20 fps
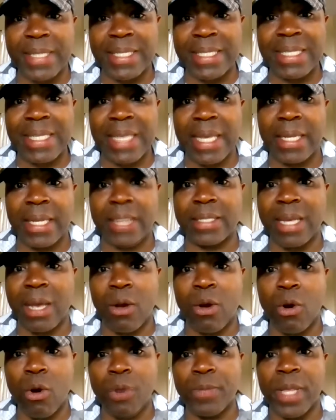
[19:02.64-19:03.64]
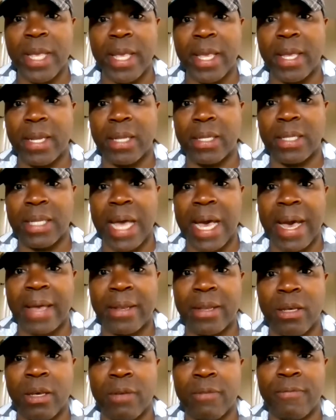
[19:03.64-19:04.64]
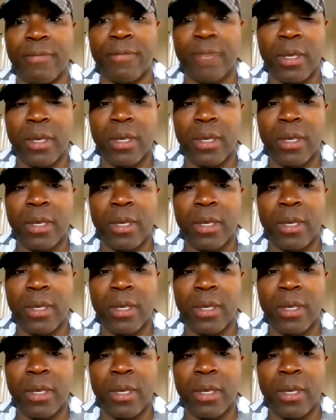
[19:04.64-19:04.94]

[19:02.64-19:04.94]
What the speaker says: that see this, I hope they get a lot of